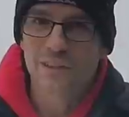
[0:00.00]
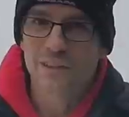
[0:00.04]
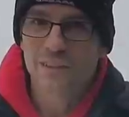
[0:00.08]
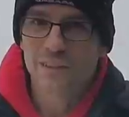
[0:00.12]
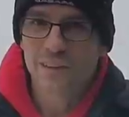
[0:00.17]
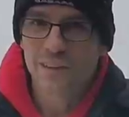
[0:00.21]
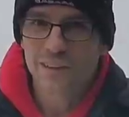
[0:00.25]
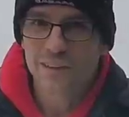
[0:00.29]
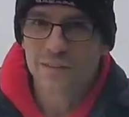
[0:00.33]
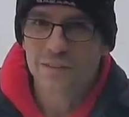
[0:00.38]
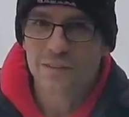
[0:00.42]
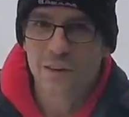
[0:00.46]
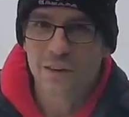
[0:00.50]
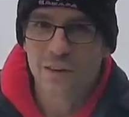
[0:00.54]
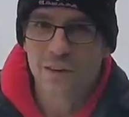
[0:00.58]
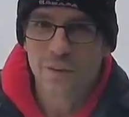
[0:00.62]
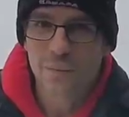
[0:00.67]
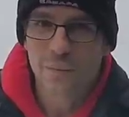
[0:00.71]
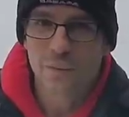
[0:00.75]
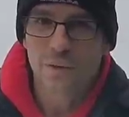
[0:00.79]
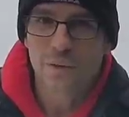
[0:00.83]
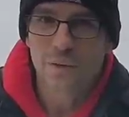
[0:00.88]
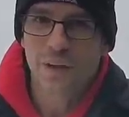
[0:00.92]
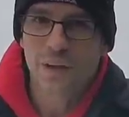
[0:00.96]
about
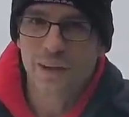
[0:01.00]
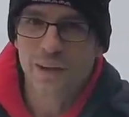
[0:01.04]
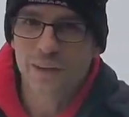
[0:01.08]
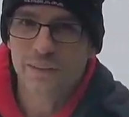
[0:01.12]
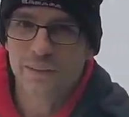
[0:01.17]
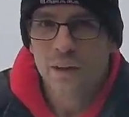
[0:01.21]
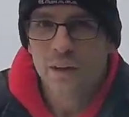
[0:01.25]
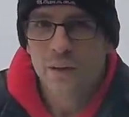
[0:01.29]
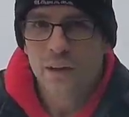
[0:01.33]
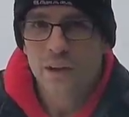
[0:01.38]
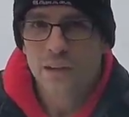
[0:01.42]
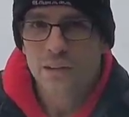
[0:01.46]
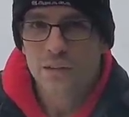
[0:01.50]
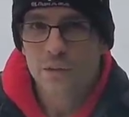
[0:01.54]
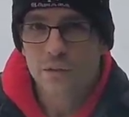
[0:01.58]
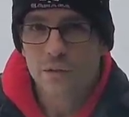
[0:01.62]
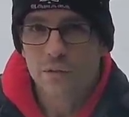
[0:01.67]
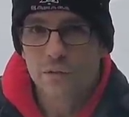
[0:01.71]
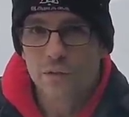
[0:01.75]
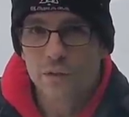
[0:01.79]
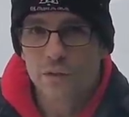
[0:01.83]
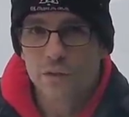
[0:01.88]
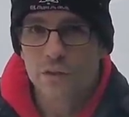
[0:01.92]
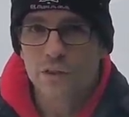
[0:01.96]
that. Okay, so
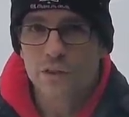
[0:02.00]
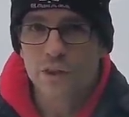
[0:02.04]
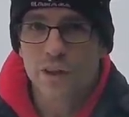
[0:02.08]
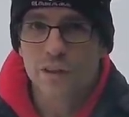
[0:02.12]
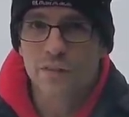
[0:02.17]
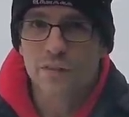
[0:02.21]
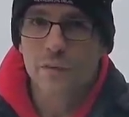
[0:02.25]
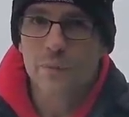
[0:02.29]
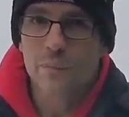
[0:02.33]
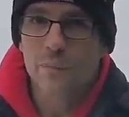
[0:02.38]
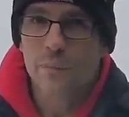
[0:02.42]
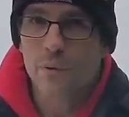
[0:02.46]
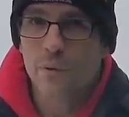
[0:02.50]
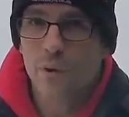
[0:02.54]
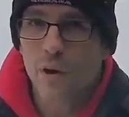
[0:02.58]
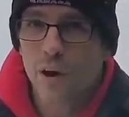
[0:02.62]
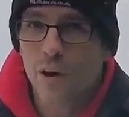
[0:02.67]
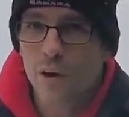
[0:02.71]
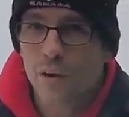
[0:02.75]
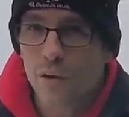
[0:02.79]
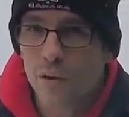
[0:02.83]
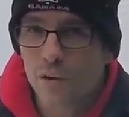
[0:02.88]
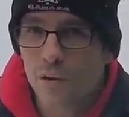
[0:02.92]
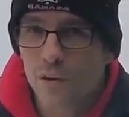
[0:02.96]
first off,
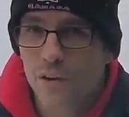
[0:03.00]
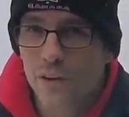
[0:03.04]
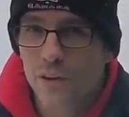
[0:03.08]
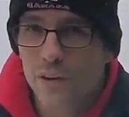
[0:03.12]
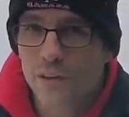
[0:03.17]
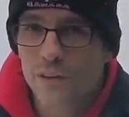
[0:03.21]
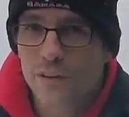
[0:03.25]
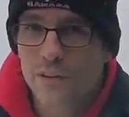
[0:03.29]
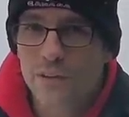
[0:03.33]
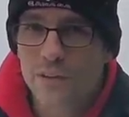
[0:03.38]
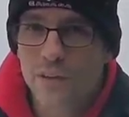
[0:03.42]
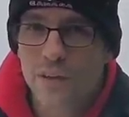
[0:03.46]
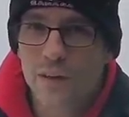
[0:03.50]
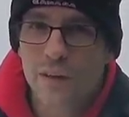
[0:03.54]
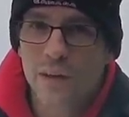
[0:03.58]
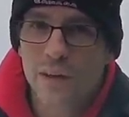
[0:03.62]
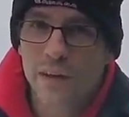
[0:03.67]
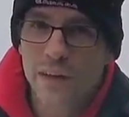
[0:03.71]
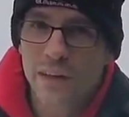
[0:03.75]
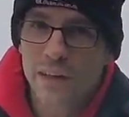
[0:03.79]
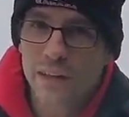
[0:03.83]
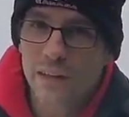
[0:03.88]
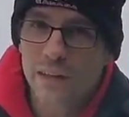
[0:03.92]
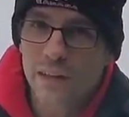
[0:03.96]
priorities in
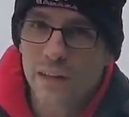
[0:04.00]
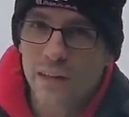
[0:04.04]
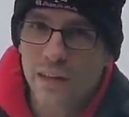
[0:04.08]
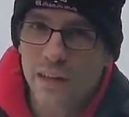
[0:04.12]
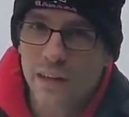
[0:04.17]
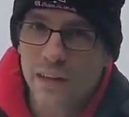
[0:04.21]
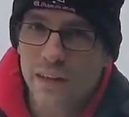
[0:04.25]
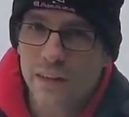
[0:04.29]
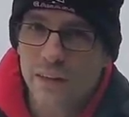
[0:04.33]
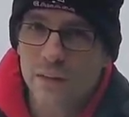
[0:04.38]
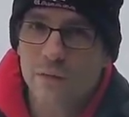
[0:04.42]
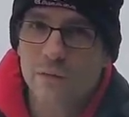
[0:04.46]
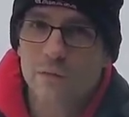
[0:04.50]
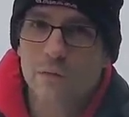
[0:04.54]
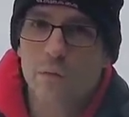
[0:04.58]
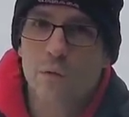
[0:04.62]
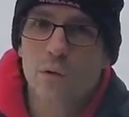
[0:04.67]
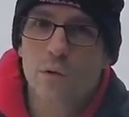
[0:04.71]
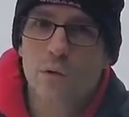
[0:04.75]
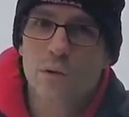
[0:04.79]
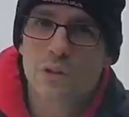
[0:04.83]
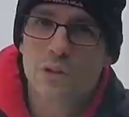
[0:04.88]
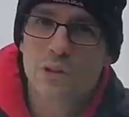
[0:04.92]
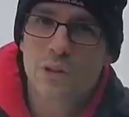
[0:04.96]
the land for
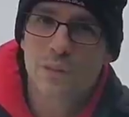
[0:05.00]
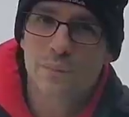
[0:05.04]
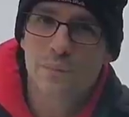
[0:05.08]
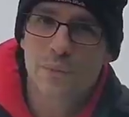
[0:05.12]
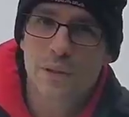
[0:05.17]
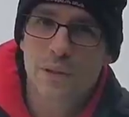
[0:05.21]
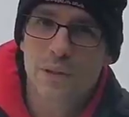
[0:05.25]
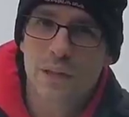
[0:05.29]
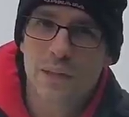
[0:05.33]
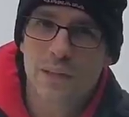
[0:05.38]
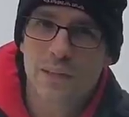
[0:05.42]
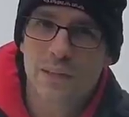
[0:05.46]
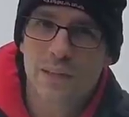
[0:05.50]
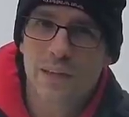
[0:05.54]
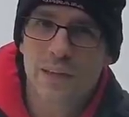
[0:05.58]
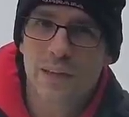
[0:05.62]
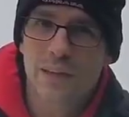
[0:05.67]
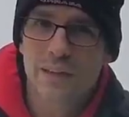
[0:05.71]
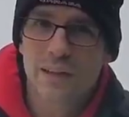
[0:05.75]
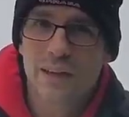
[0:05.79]
something like that.